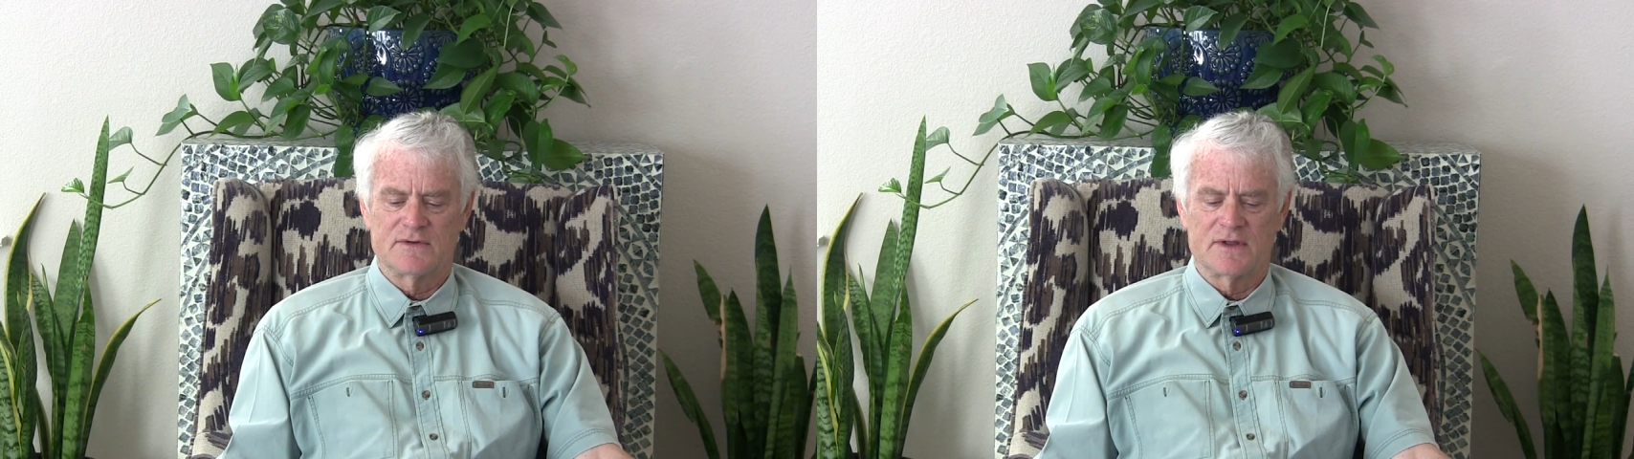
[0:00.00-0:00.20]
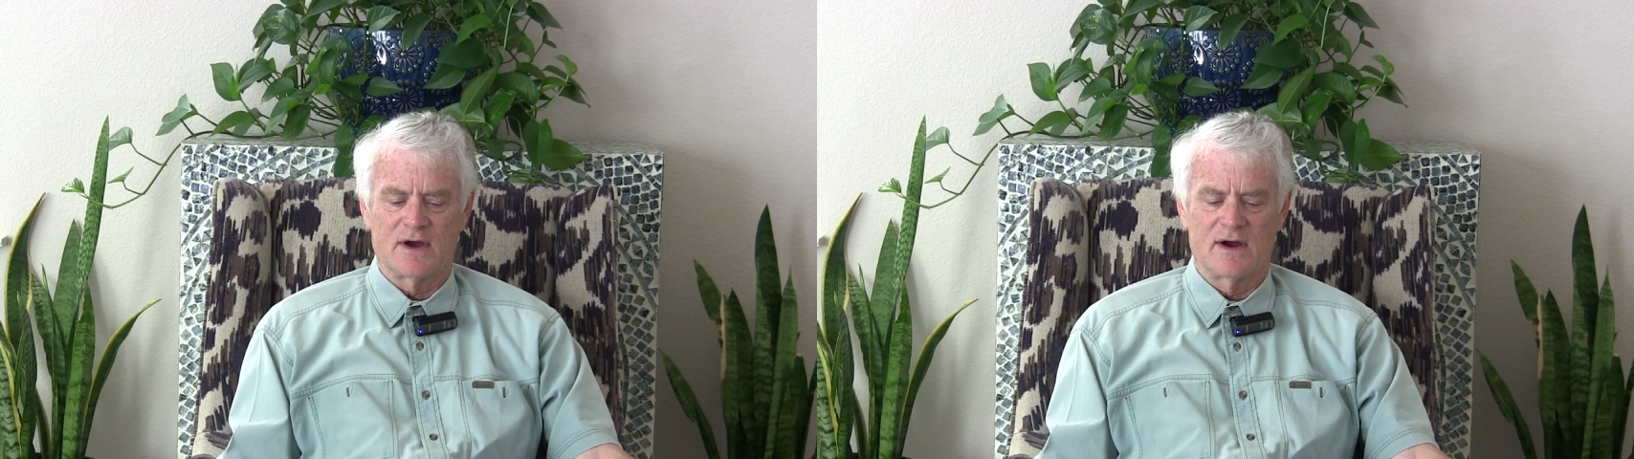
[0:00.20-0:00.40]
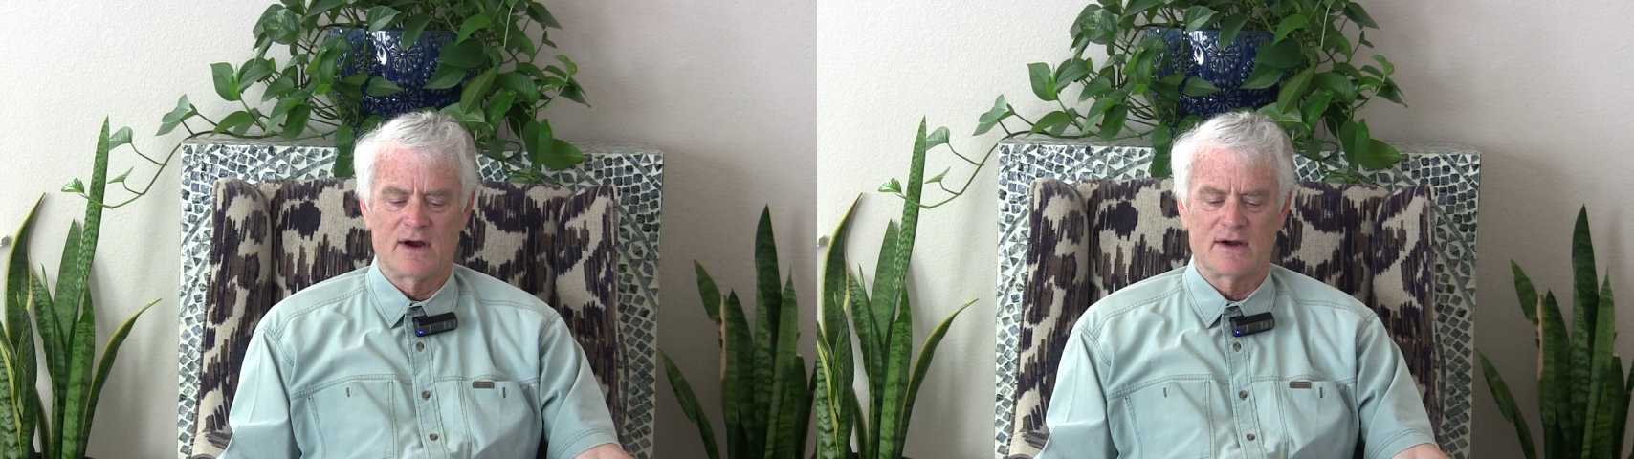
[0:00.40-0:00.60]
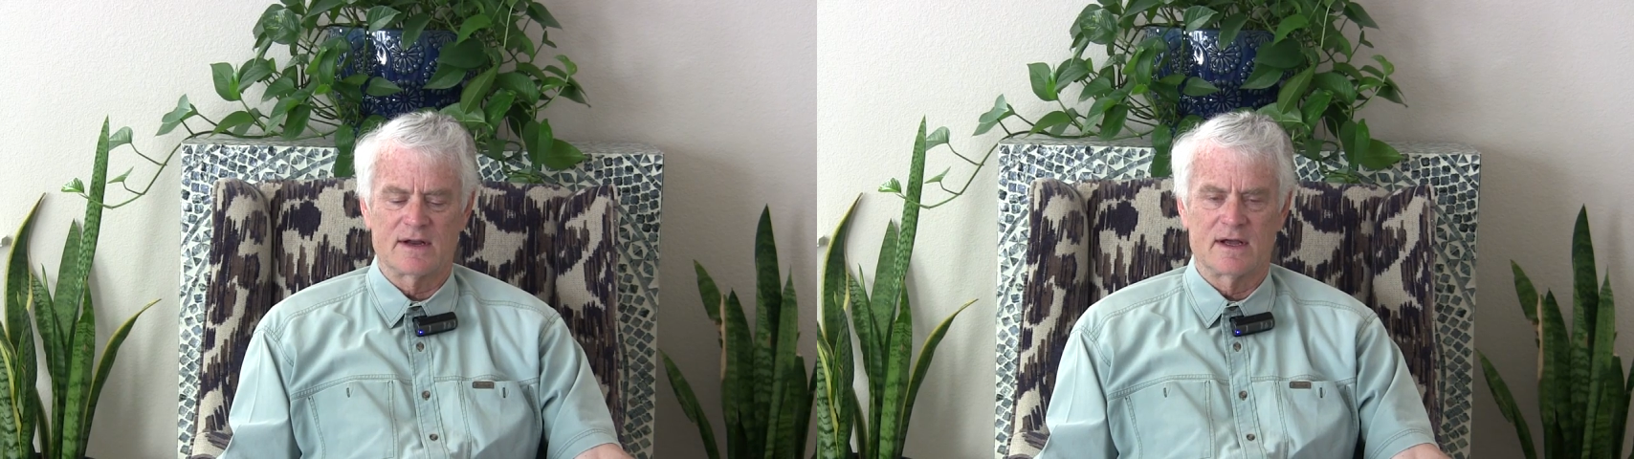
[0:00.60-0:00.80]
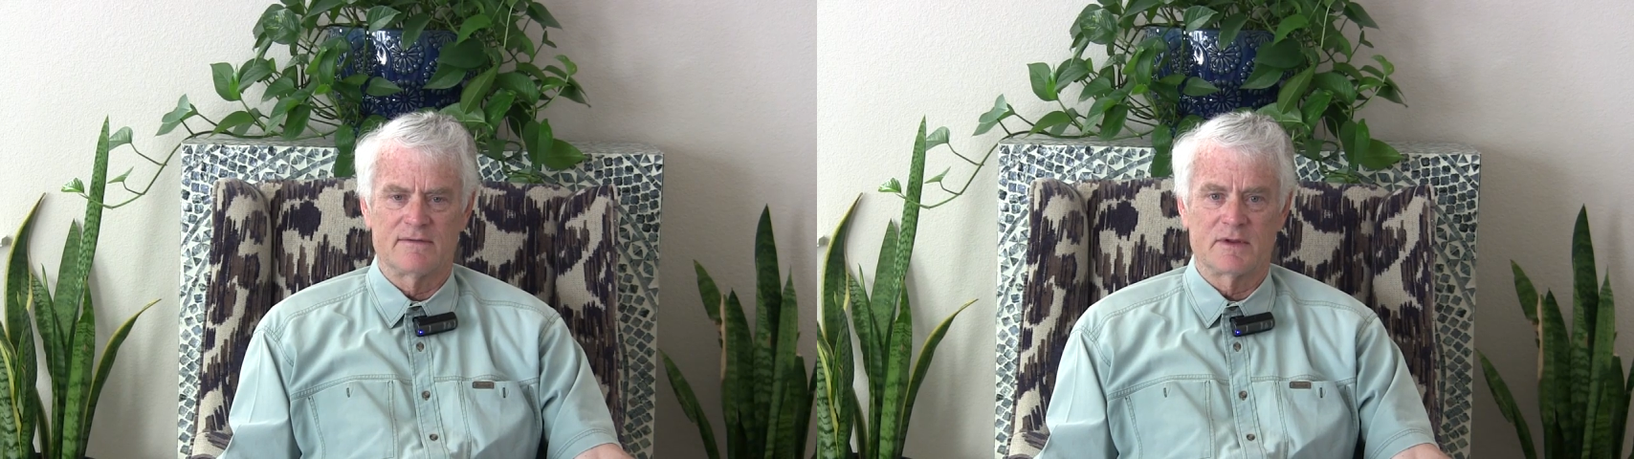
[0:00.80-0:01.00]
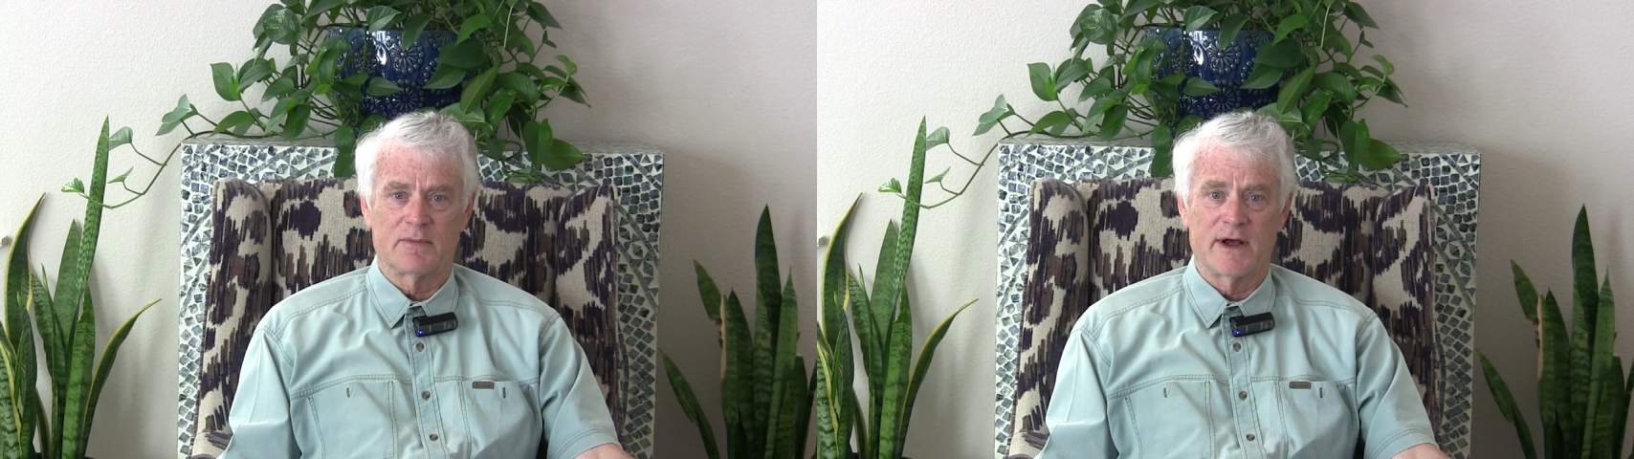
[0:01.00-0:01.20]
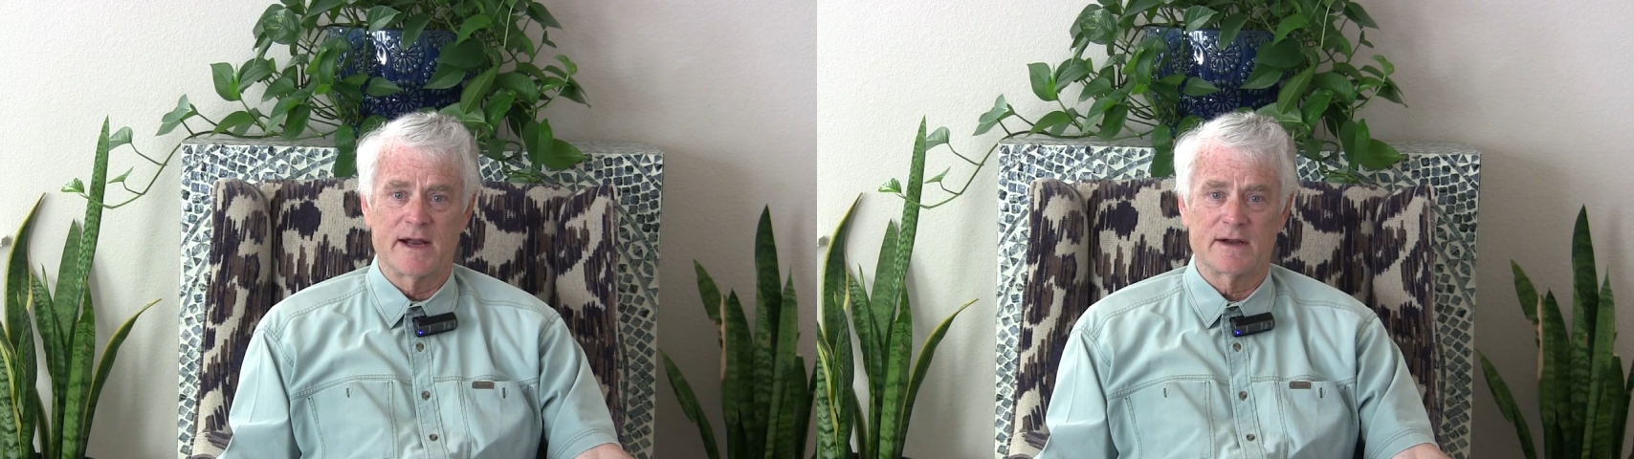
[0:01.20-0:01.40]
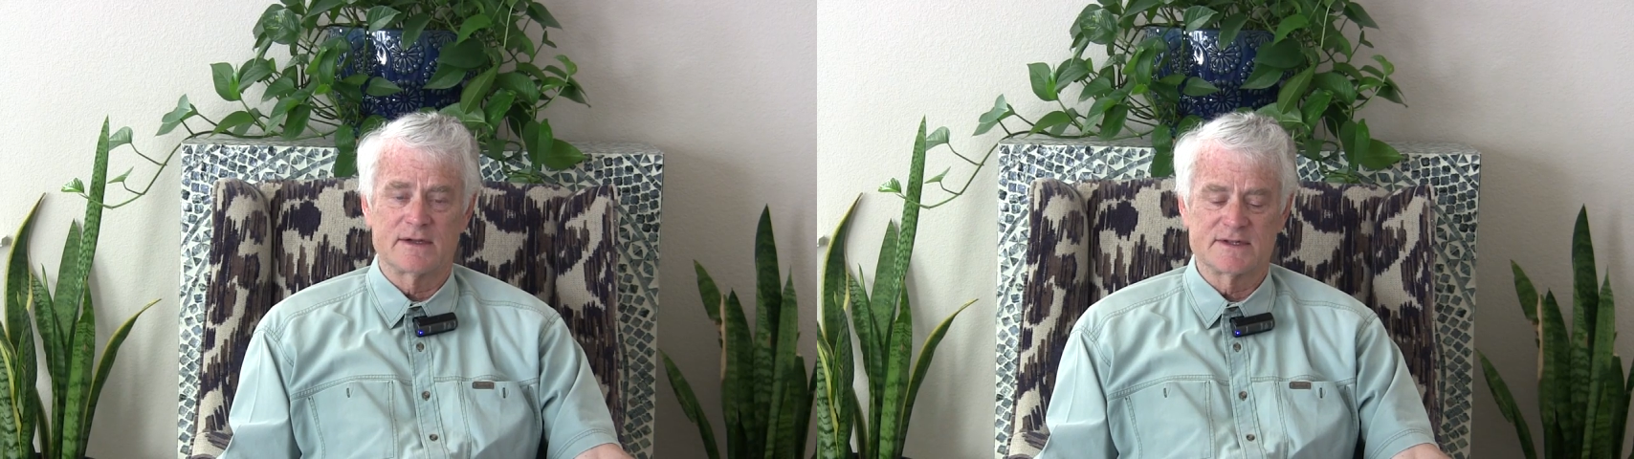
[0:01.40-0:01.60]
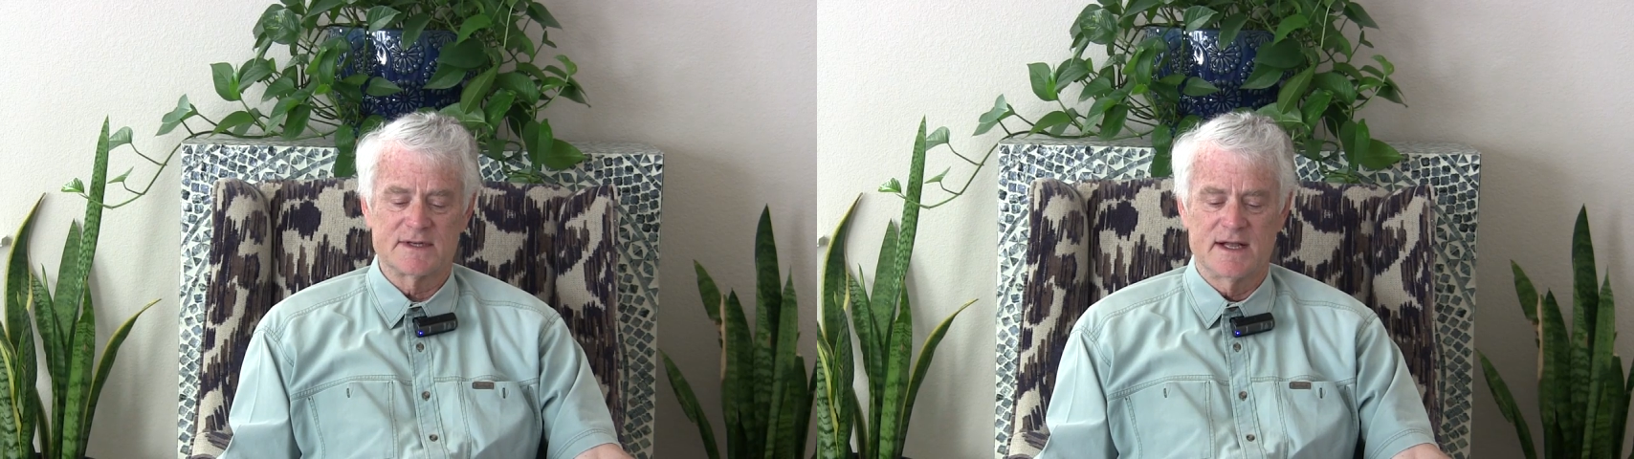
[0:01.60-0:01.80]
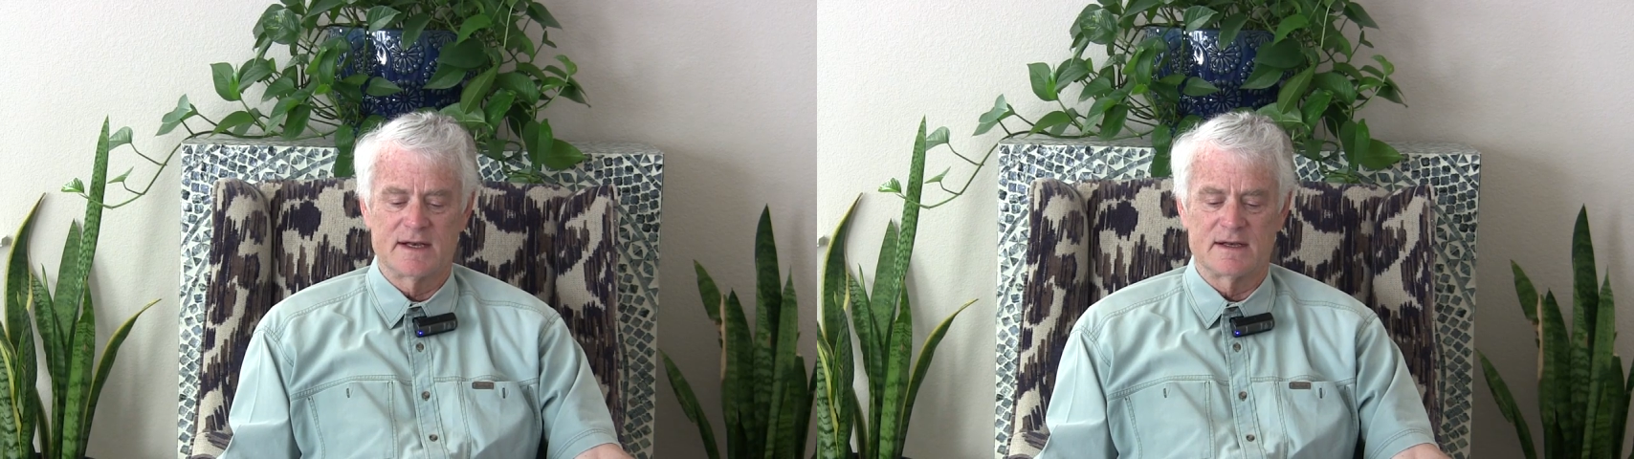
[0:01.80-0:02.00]
for the heart of the prodigal
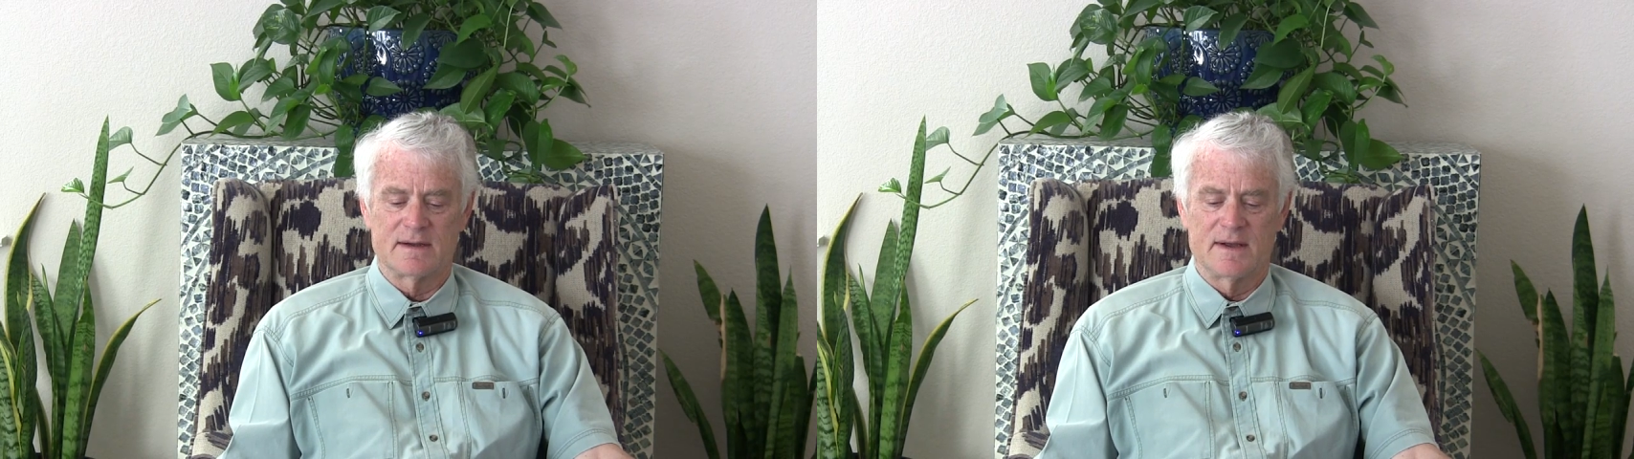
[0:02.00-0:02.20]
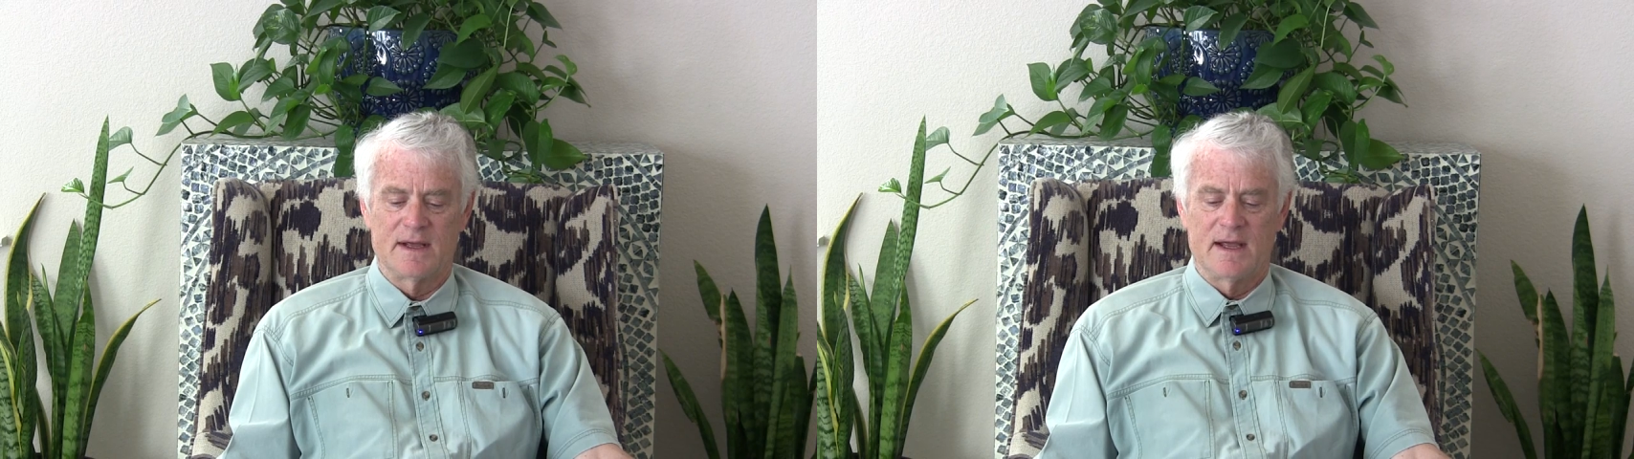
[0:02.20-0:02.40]
son